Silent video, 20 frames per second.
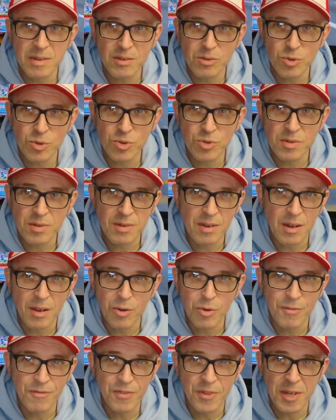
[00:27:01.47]
just, I
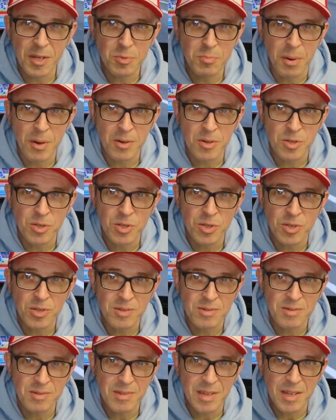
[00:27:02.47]
love these boxes,
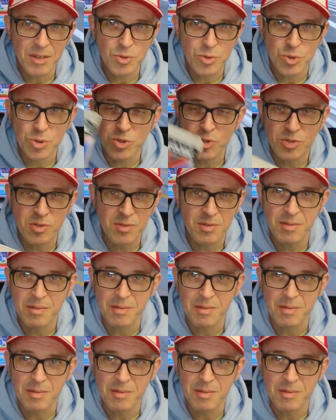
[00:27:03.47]
they're just